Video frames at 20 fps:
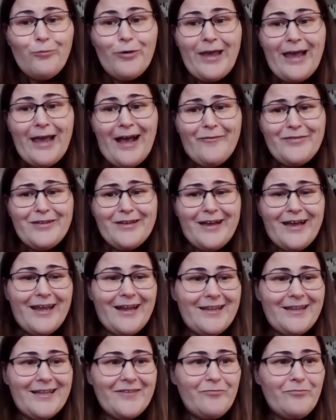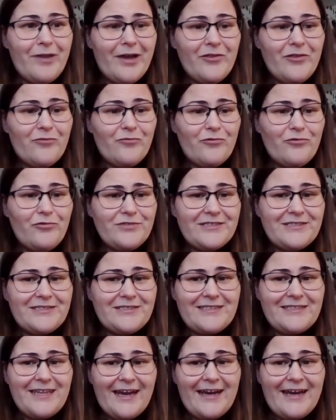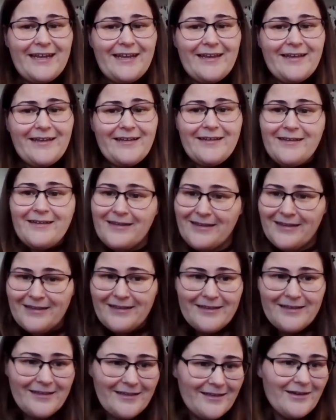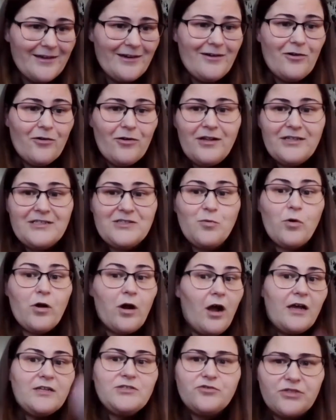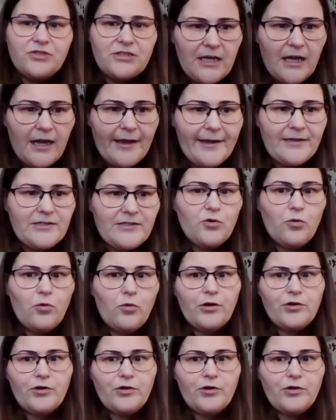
we have to kind of live by the rules of society or else we're ostracized